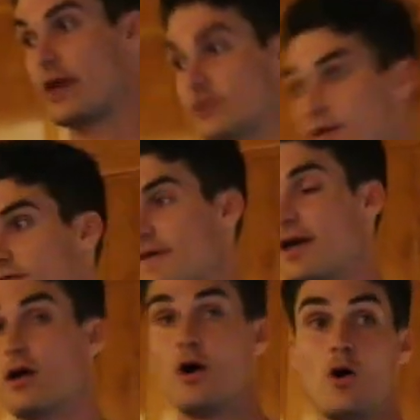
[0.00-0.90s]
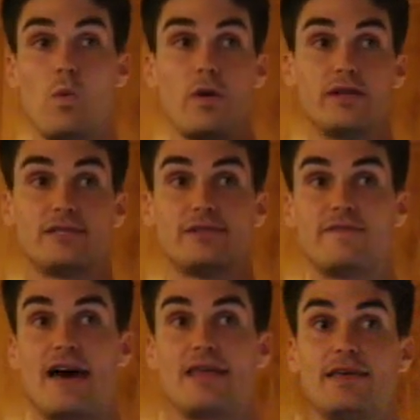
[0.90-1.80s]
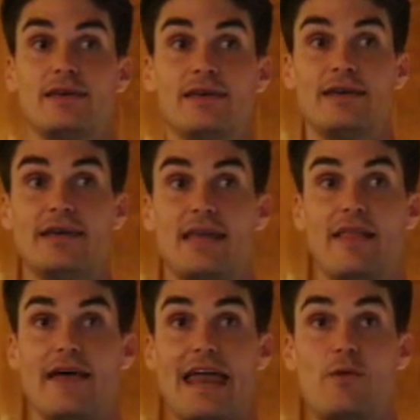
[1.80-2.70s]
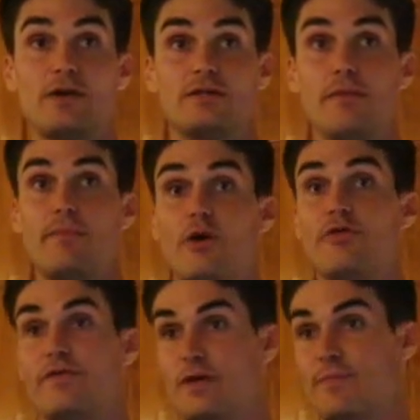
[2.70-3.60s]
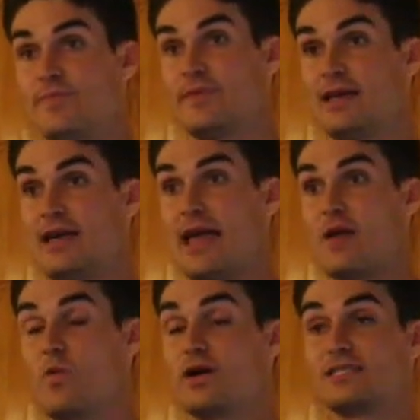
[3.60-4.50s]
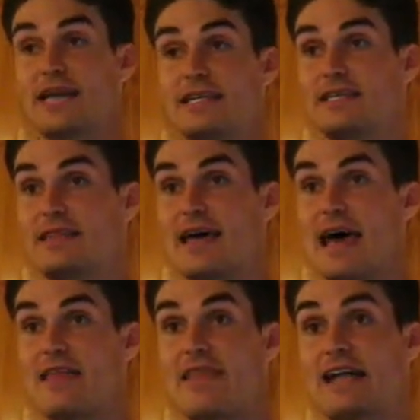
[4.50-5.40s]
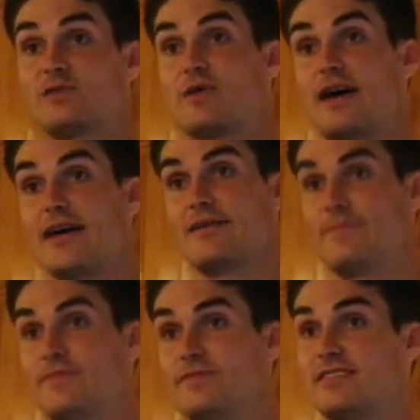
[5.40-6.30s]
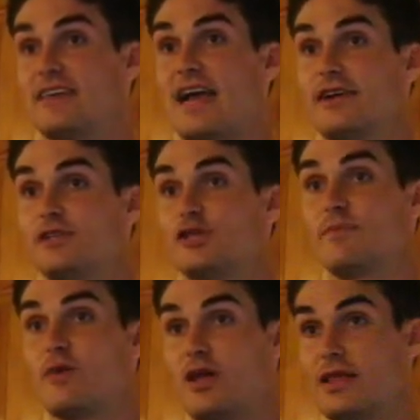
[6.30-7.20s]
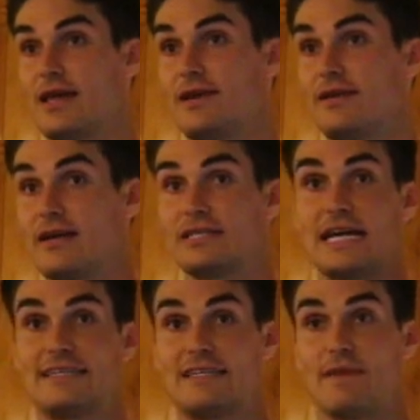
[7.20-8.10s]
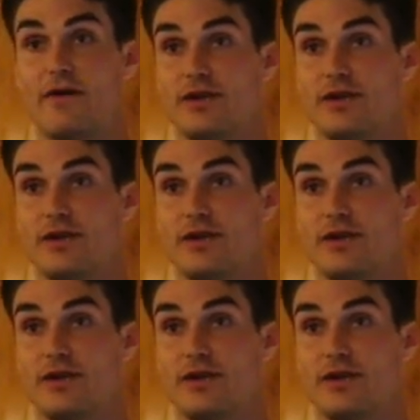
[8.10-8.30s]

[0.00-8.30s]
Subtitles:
Rancho Santa Fe, one in Sun Valley in LA, and I went to both of them. And once I did that, that's when I decided to jump all in, because I did my